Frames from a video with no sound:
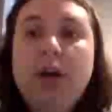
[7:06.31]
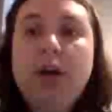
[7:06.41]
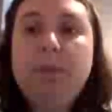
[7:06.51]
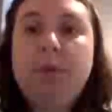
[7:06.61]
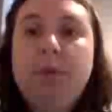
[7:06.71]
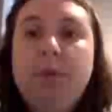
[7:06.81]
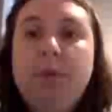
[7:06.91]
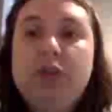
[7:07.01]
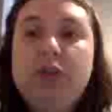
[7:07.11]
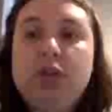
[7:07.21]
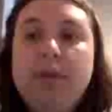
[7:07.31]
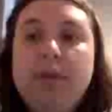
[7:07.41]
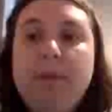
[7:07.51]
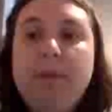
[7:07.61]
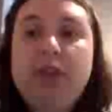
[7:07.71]
but which may
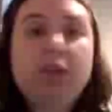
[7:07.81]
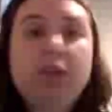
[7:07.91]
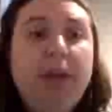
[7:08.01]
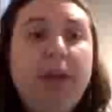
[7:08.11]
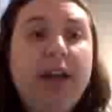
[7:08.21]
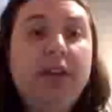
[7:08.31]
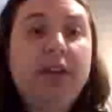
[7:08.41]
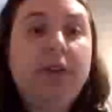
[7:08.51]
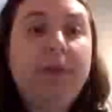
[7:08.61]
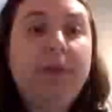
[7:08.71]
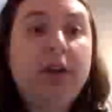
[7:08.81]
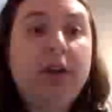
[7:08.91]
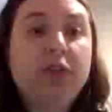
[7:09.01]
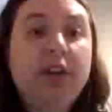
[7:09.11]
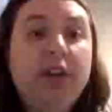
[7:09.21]
just be in an
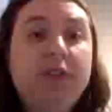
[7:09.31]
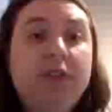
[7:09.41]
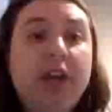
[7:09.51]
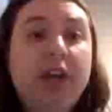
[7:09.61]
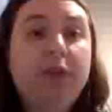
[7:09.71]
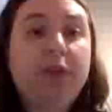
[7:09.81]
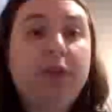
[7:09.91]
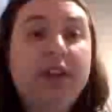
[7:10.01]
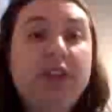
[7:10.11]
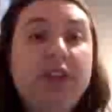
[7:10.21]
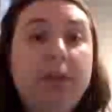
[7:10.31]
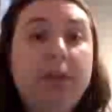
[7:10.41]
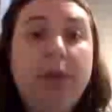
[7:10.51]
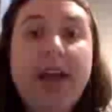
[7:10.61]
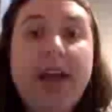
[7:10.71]
alternative title for an extended play.